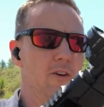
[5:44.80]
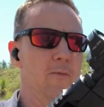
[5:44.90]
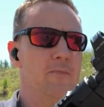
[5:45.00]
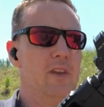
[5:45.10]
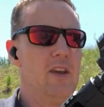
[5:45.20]

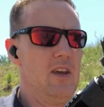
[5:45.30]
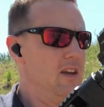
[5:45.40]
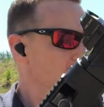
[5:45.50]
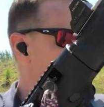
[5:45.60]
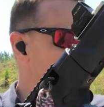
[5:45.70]
So
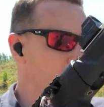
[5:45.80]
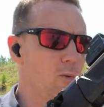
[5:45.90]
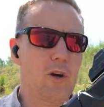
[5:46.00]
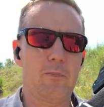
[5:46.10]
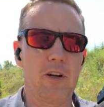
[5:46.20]
it seems to
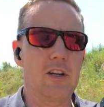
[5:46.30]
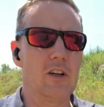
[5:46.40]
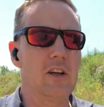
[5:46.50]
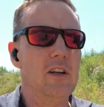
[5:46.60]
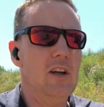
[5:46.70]
work pretty
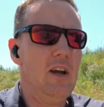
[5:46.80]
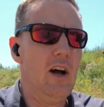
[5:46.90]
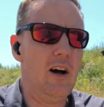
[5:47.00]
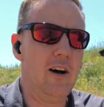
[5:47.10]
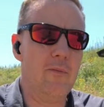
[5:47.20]
good.
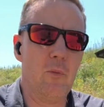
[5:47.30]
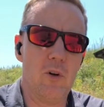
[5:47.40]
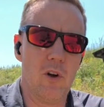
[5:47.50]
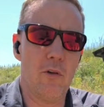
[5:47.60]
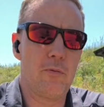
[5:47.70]
We'll
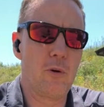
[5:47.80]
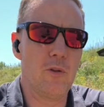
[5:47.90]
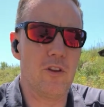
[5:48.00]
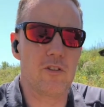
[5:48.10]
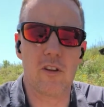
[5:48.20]
go through
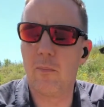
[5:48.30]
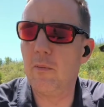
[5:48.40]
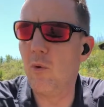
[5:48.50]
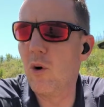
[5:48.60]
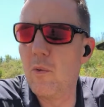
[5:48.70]
this a little
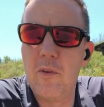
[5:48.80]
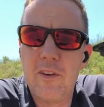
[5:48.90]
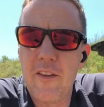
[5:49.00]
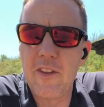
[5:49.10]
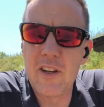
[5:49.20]
bit more when we've
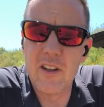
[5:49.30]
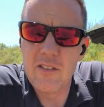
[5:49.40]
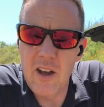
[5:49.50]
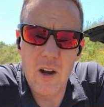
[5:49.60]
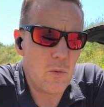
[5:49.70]
got the
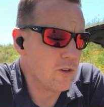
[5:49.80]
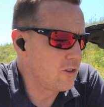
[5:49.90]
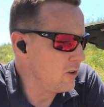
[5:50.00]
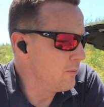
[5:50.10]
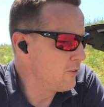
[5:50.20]
guns out. We'll
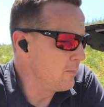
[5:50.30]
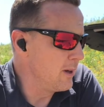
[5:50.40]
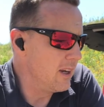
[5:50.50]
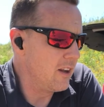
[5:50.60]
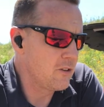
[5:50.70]
shoot them for a
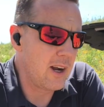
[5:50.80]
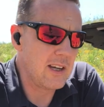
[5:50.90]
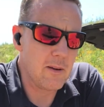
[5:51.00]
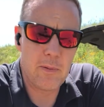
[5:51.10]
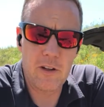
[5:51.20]
bit. I'll try to
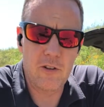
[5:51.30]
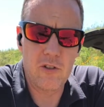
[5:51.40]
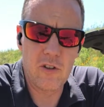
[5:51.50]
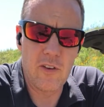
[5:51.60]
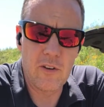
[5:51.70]
get
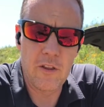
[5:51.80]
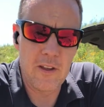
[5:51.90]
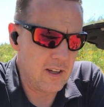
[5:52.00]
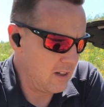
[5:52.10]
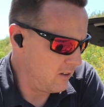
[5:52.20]
pictures of
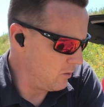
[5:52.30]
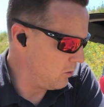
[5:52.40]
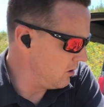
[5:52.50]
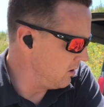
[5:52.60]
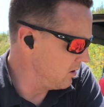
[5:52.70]
everything, and then
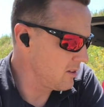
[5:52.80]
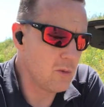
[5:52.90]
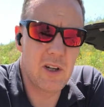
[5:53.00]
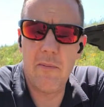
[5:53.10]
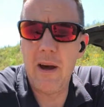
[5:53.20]
we'll
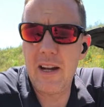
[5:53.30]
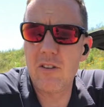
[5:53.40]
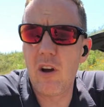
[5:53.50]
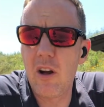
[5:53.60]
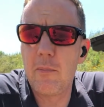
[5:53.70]
come back and
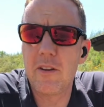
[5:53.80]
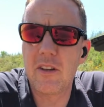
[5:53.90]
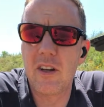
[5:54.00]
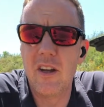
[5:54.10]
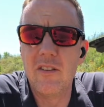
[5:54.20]
talk about the
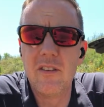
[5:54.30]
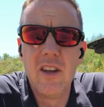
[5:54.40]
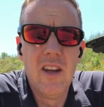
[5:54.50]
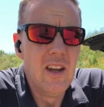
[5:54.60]
guns.